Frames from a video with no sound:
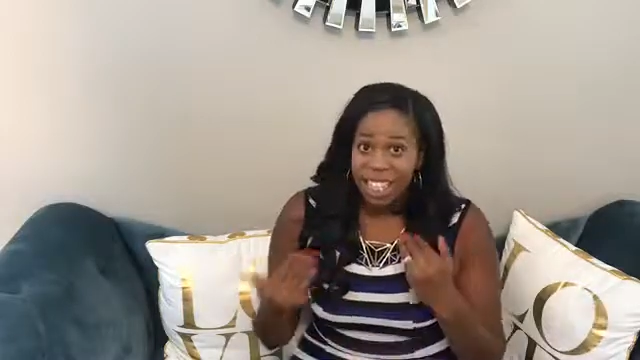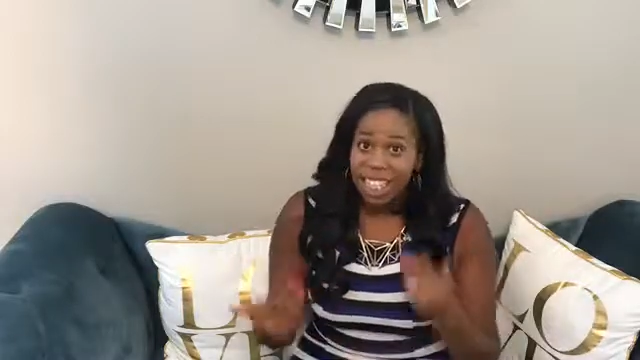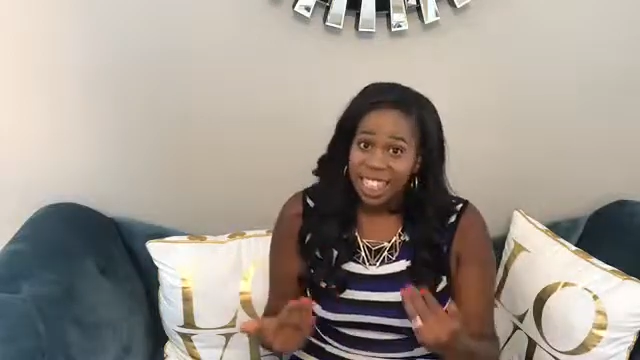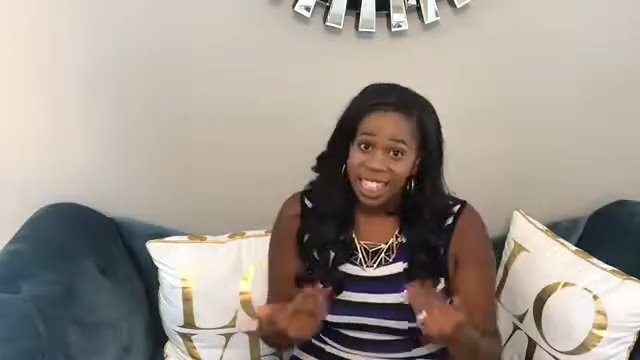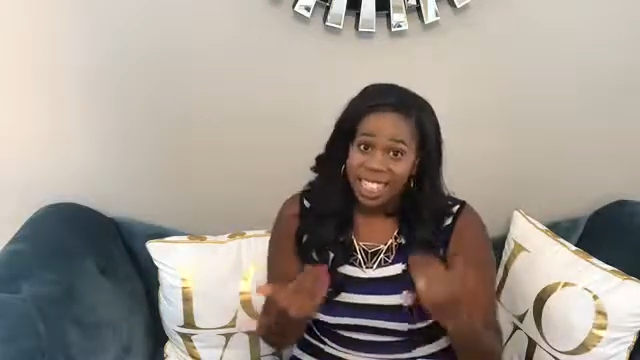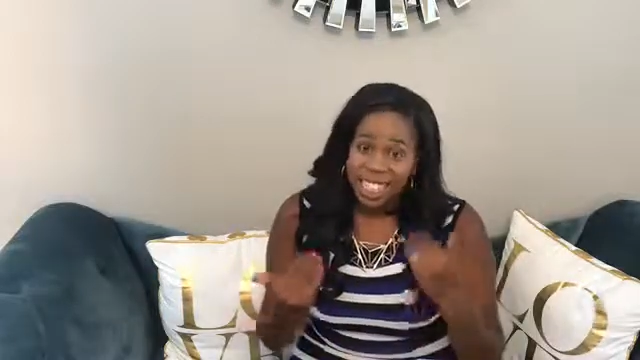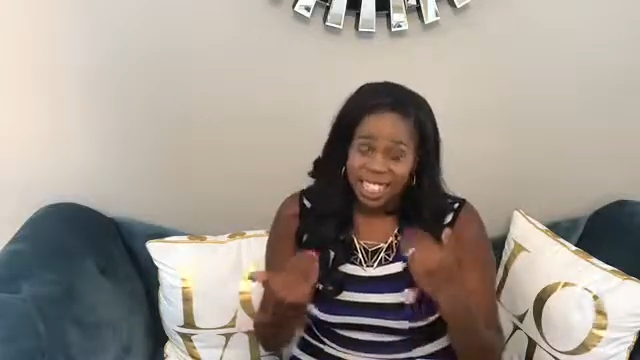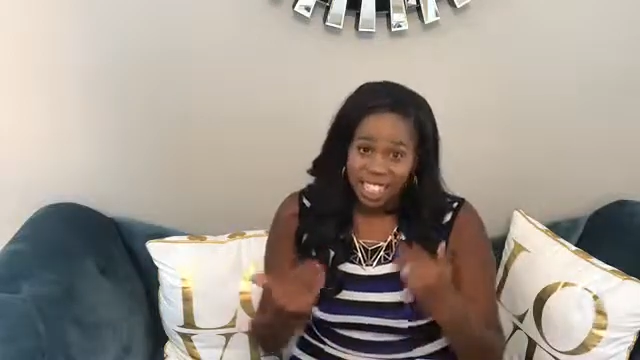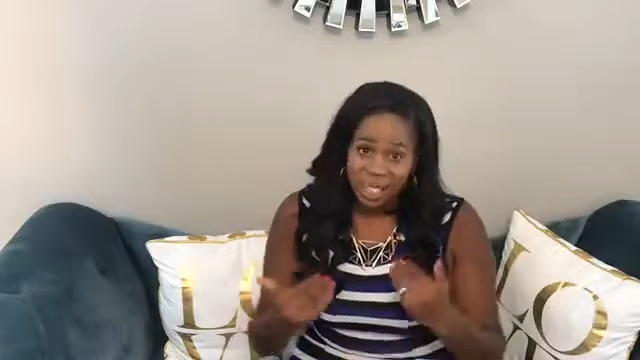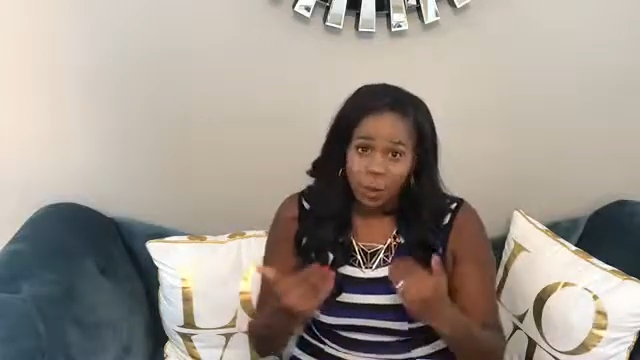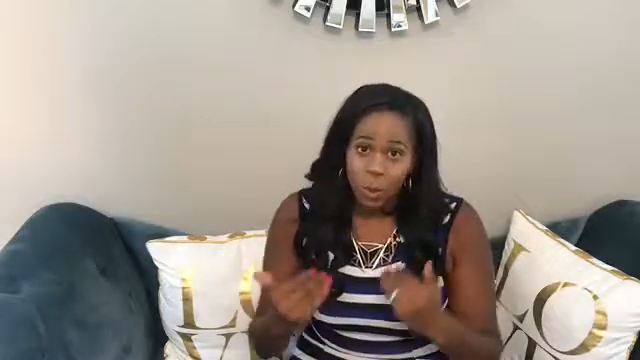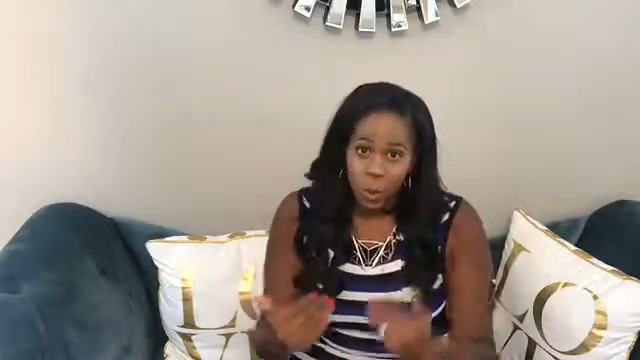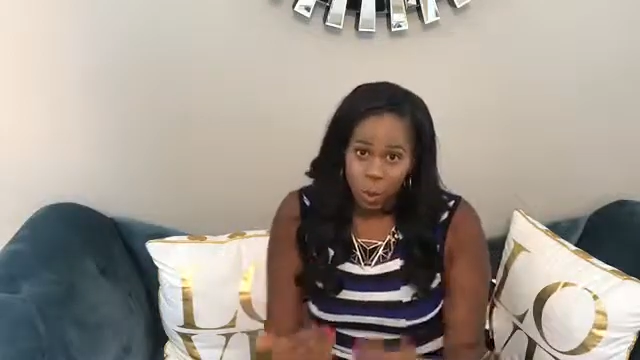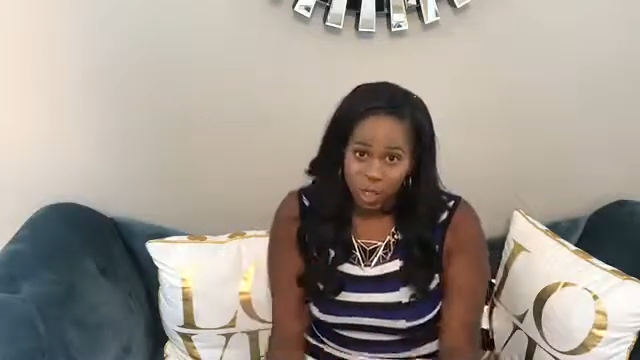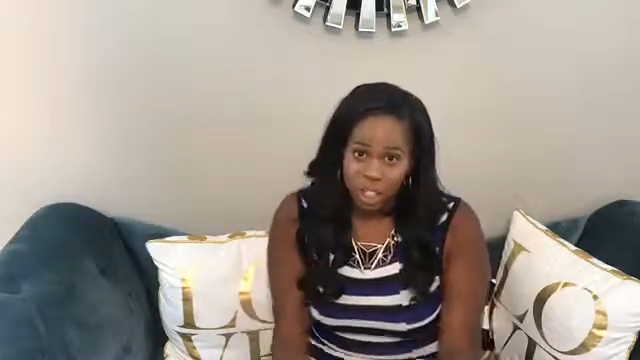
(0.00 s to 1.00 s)
this is
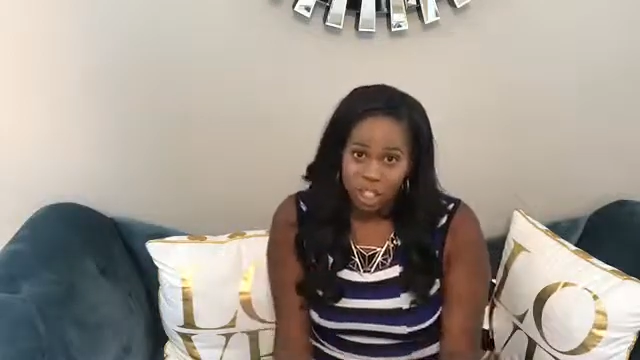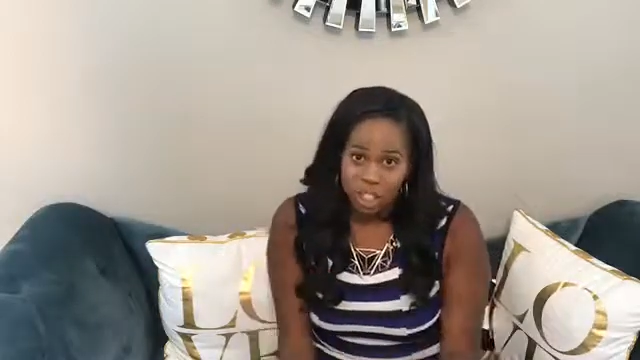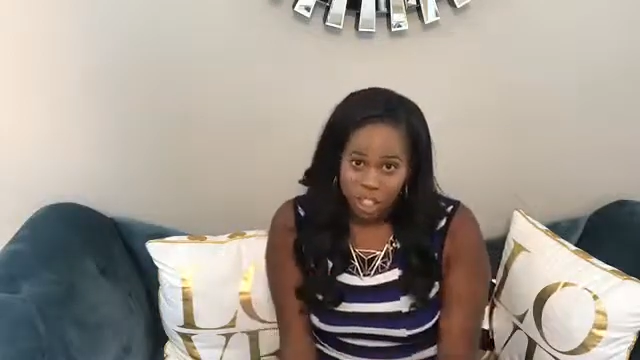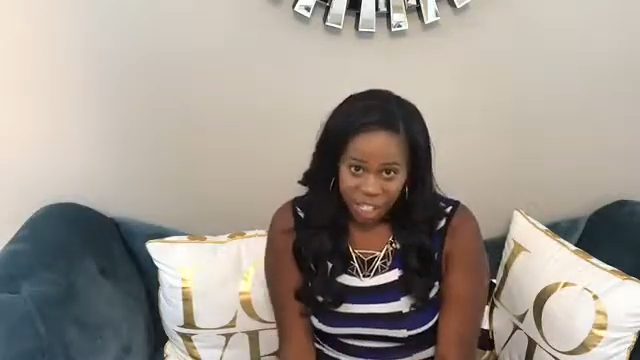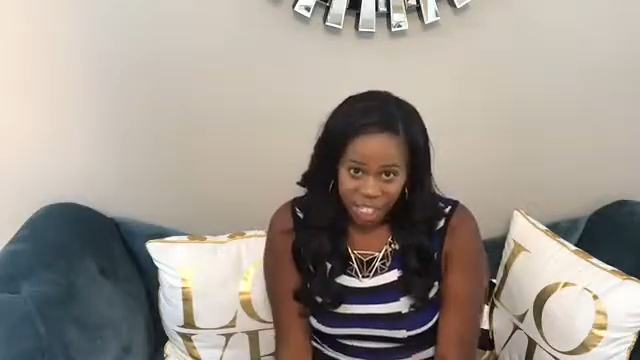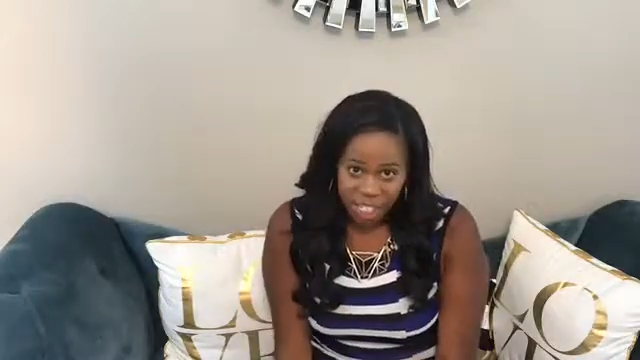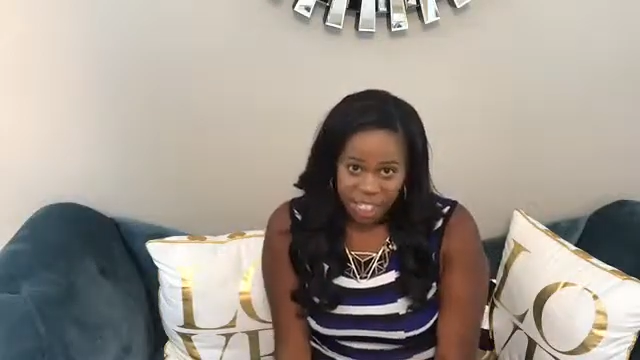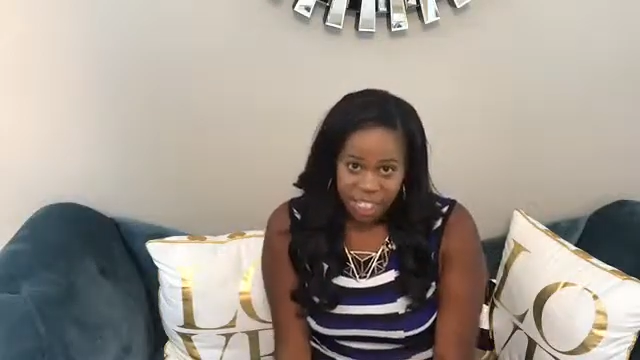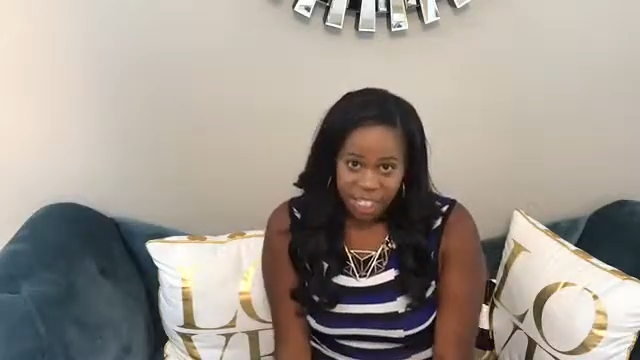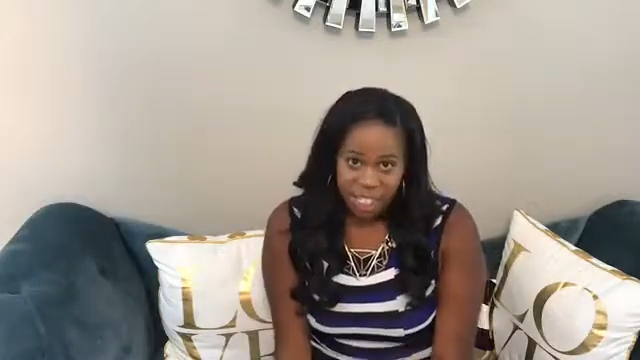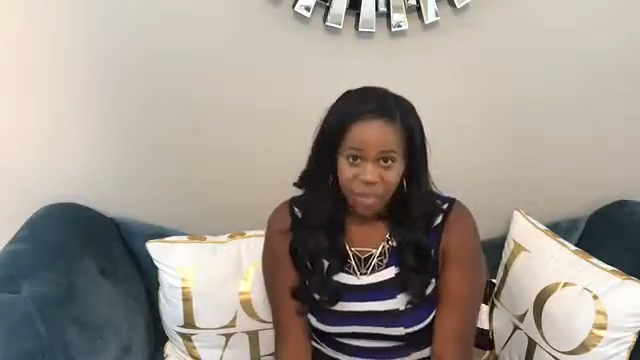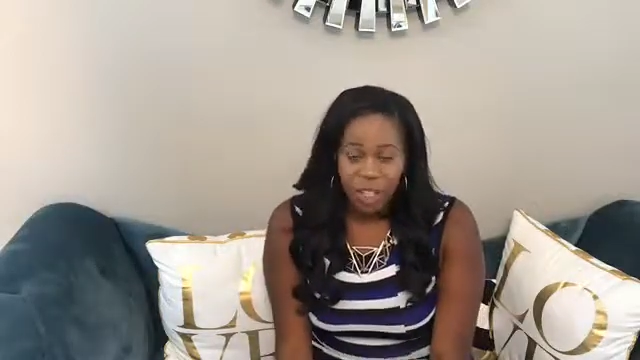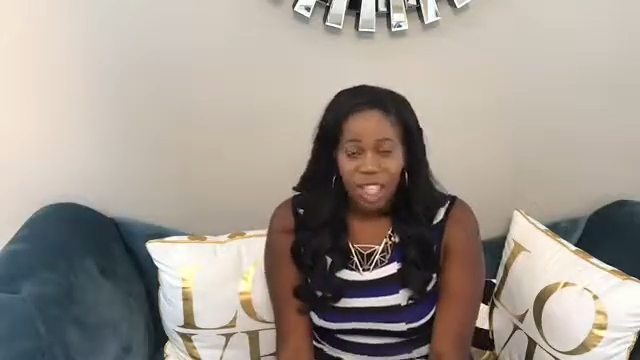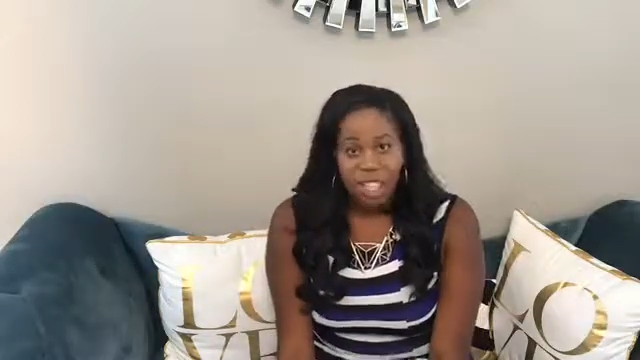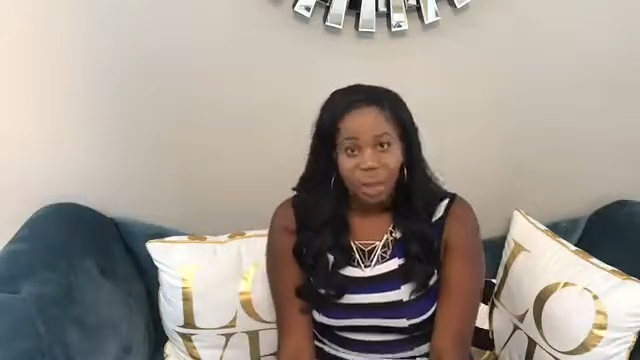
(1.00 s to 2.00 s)
ruining your chances
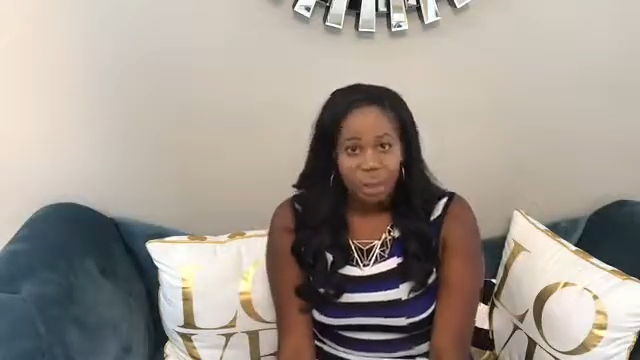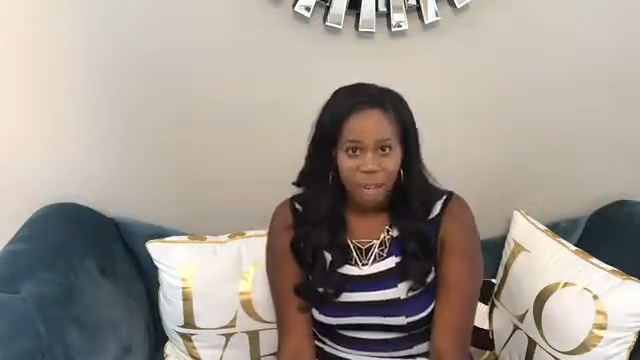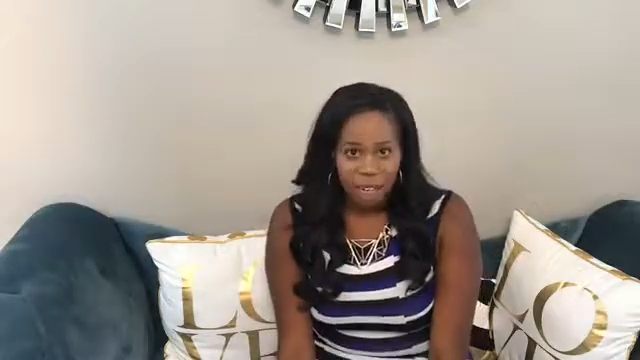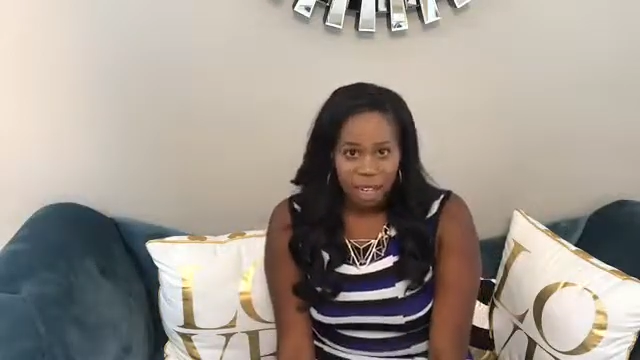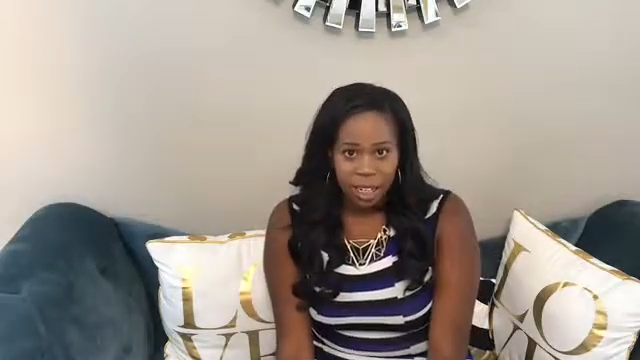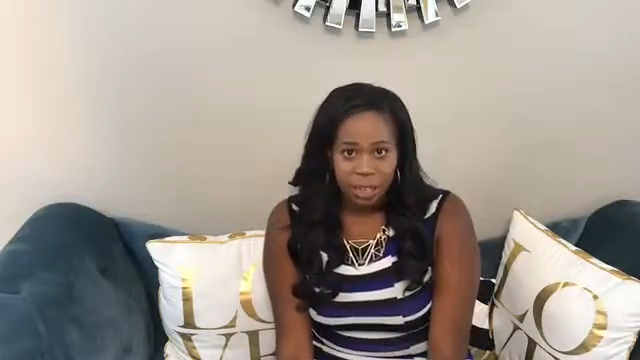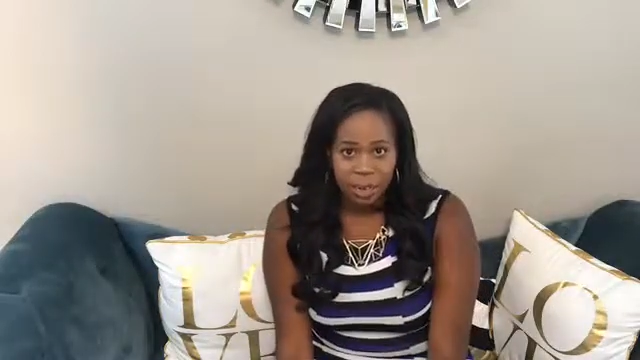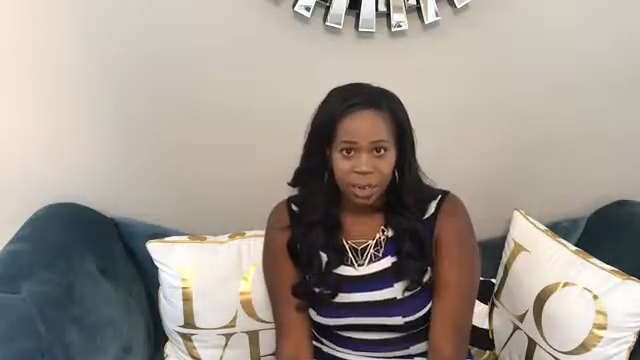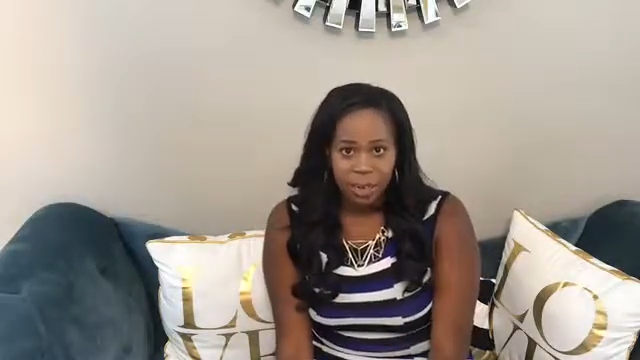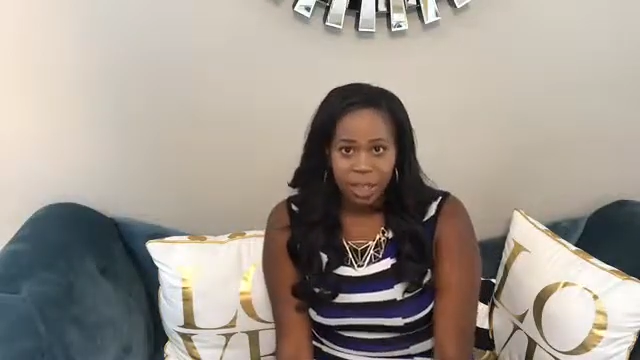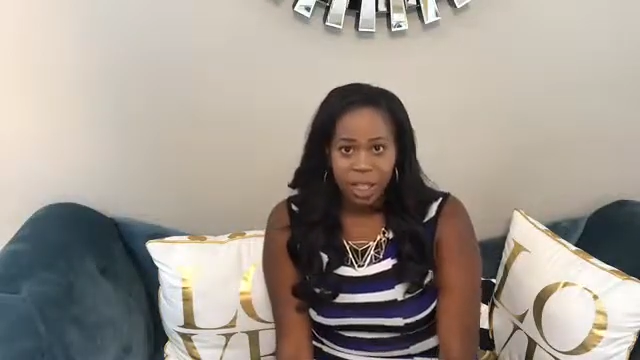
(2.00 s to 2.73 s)
of getting married.